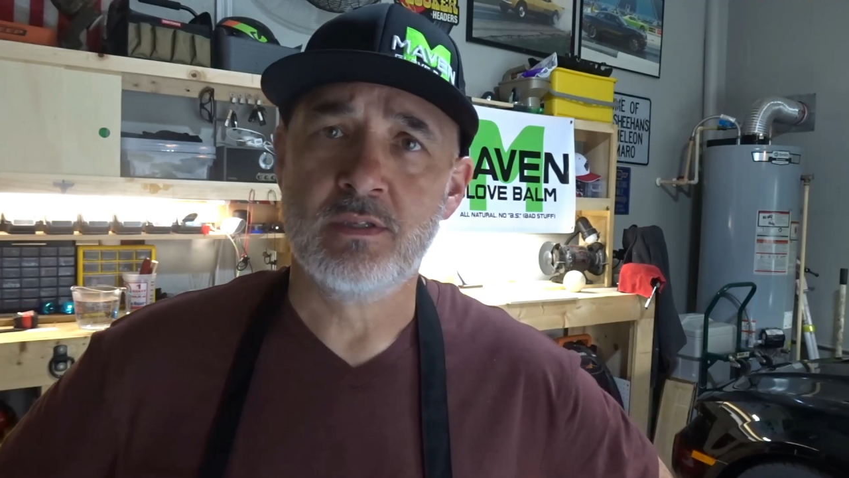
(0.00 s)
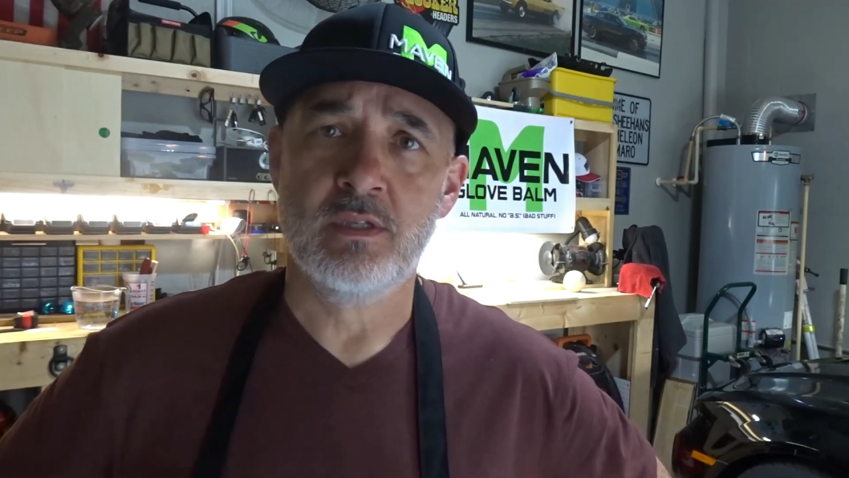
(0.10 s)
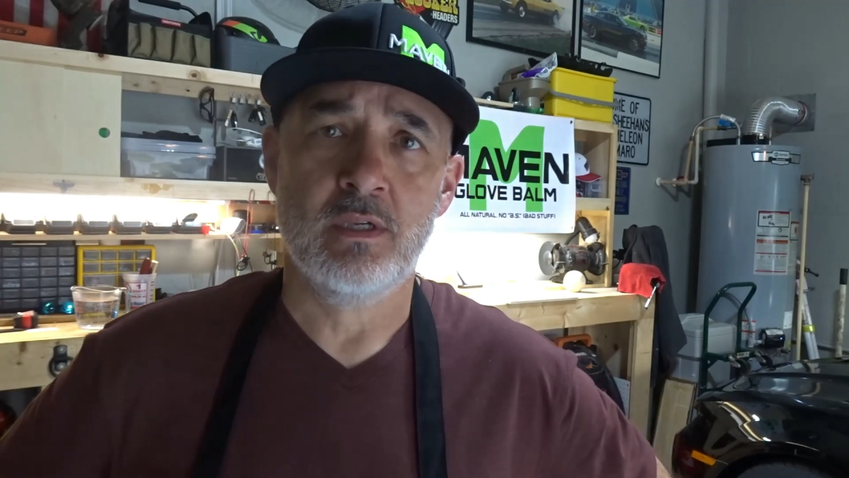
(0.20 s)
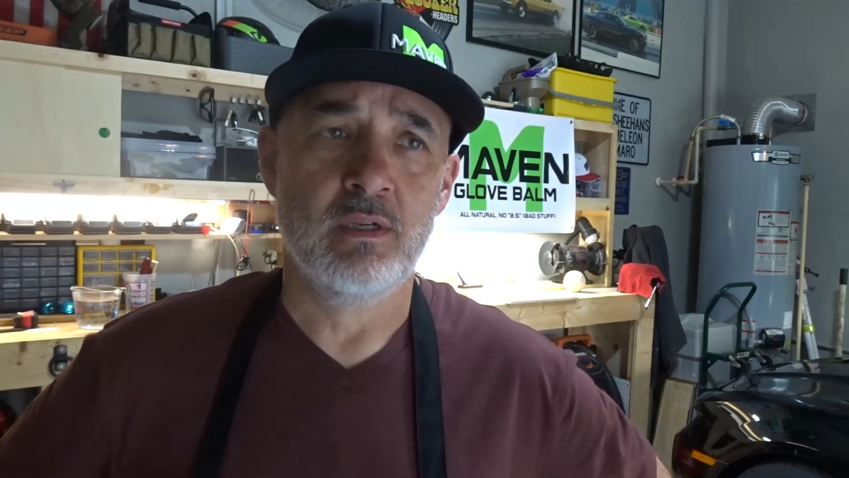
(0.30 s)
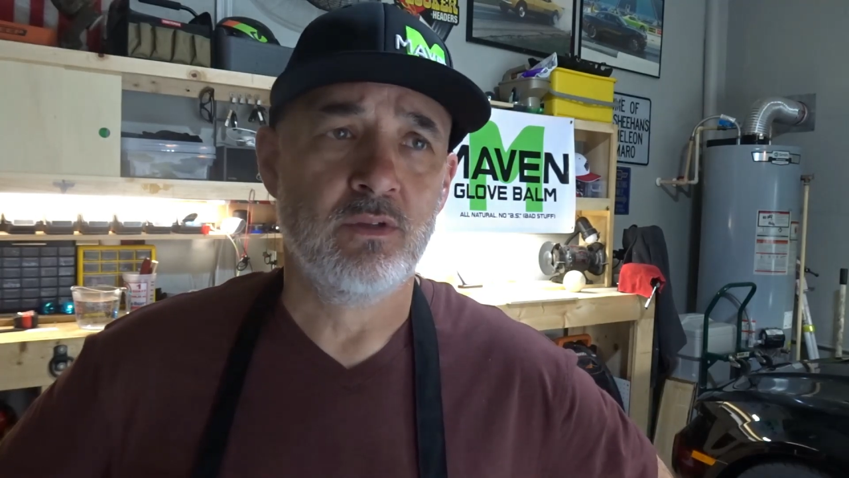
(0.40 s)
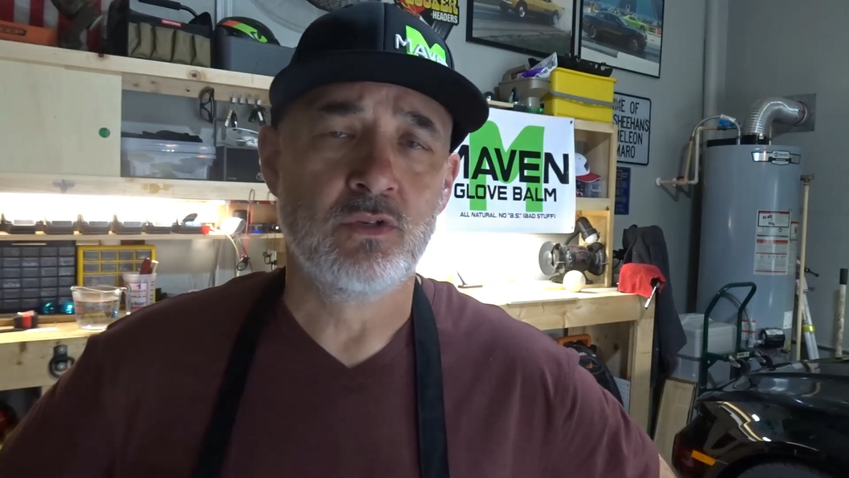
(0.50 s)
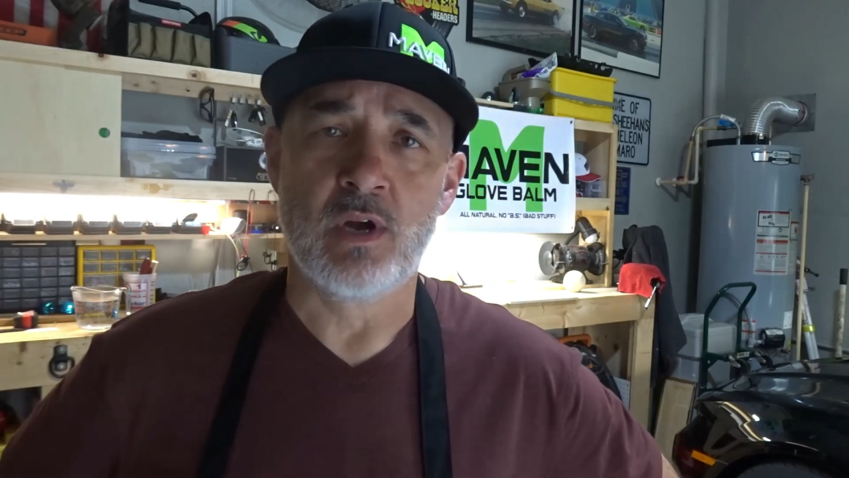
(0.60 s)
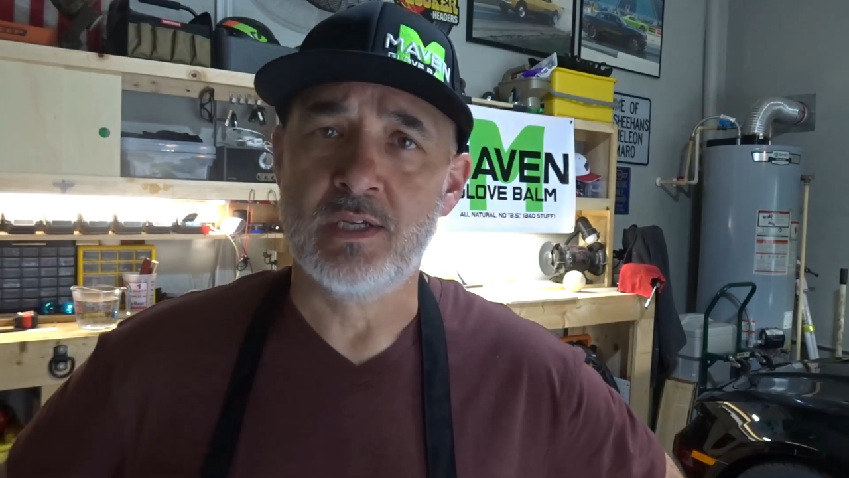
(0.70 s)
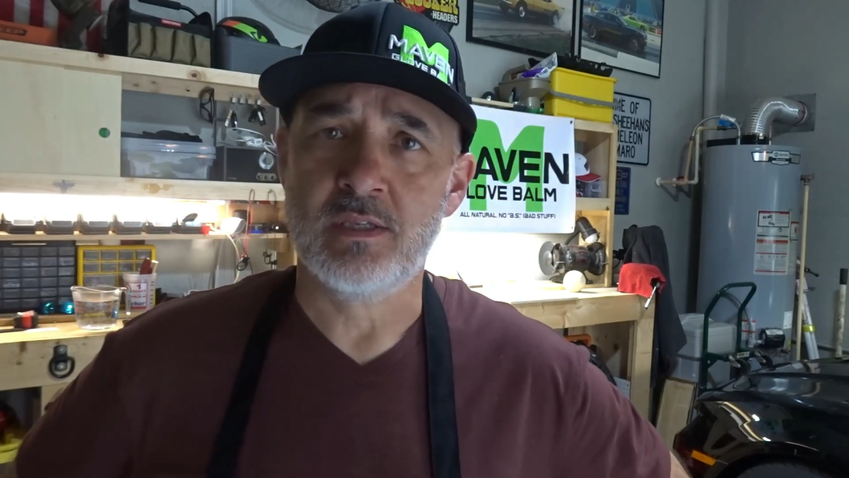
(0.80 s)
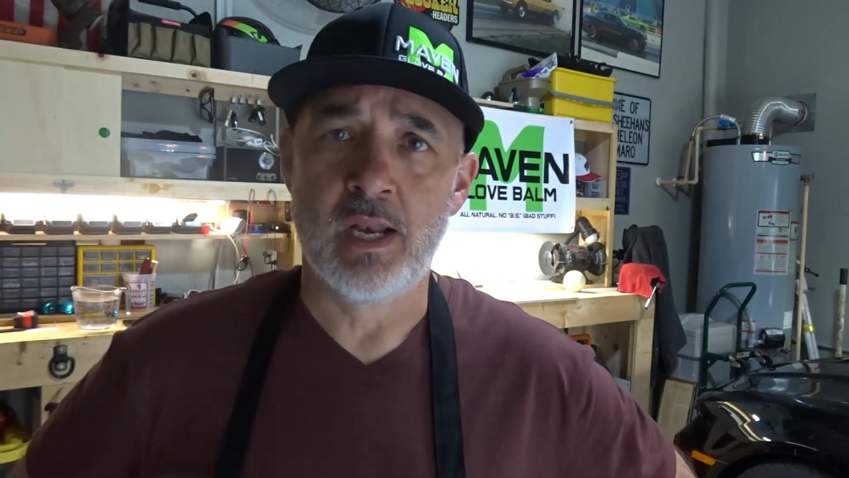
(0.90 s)
the
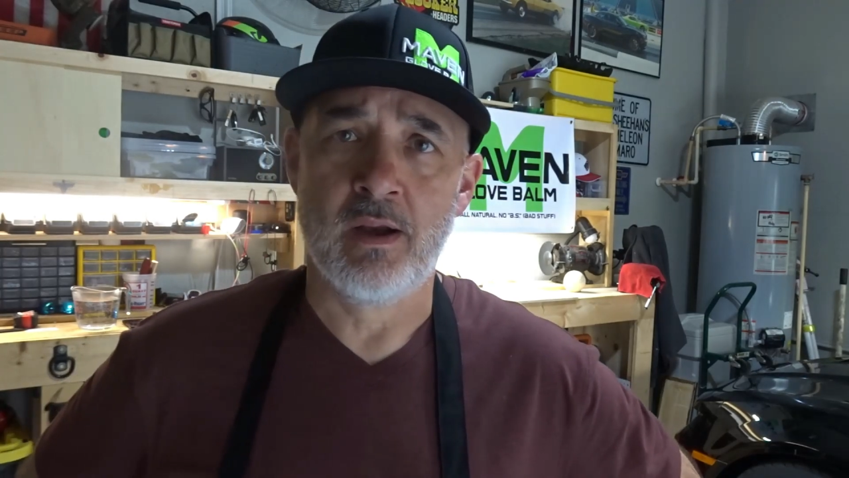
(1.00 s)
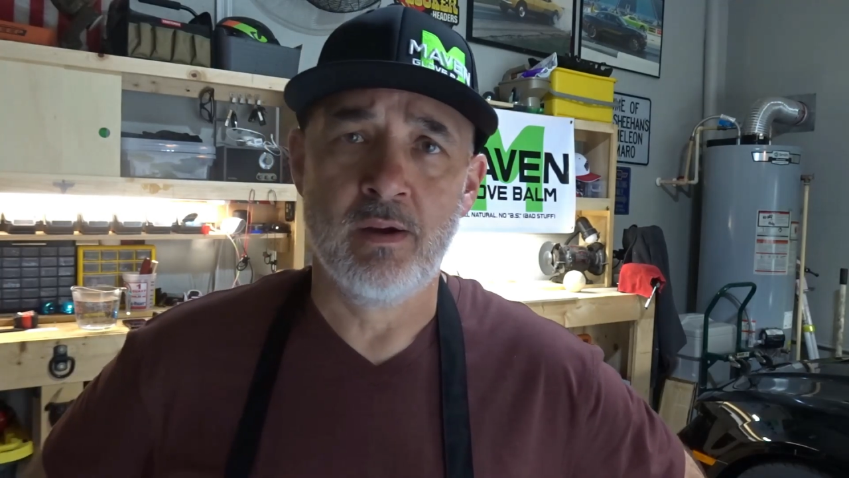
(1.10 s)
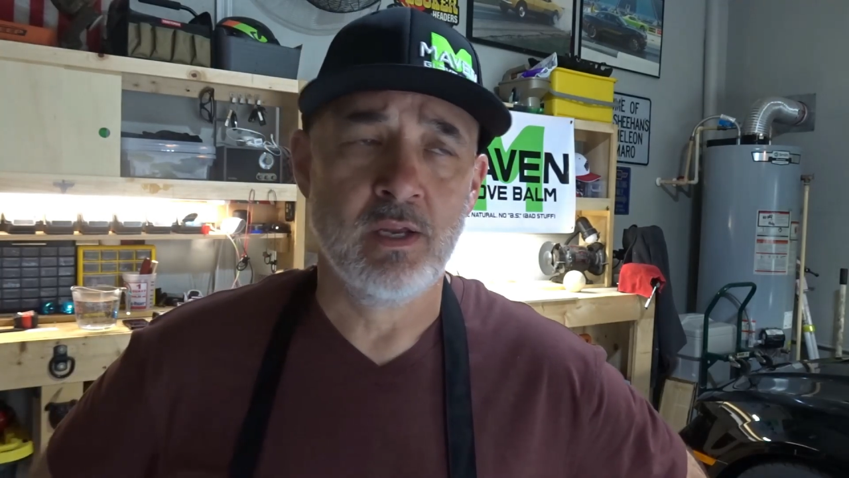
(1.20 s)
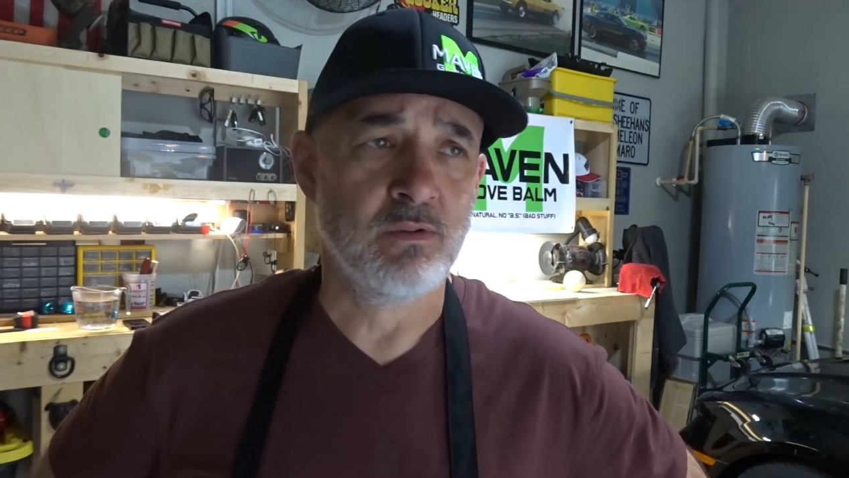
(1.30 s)
tri-state area.